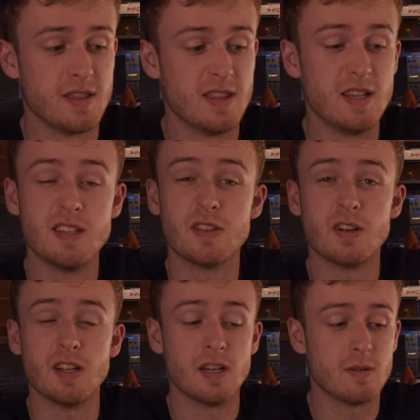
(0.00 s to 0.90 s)
These
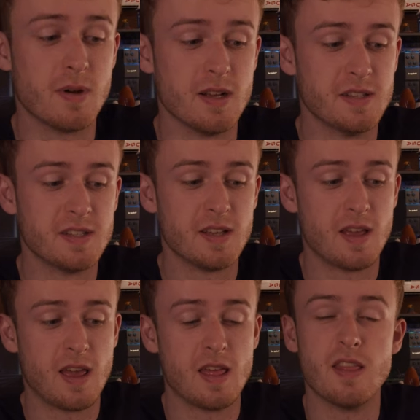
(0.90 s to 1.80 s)
are earbuds
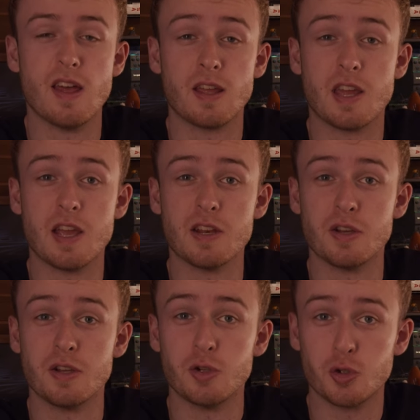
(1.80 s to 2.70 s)
that
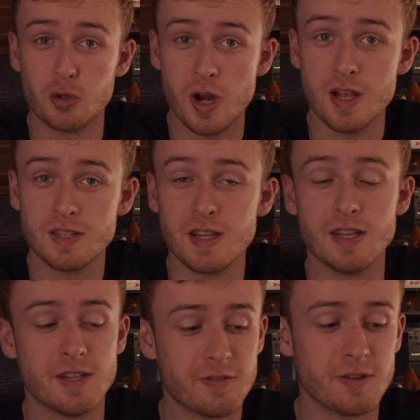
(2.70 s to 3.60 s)
can
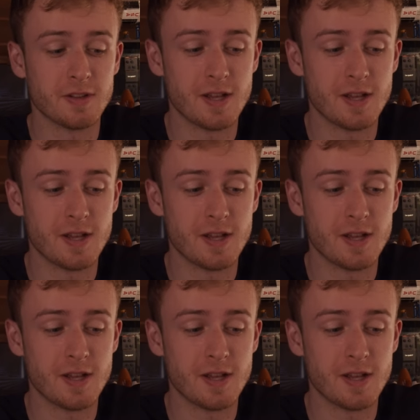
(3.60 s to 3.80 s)
translate different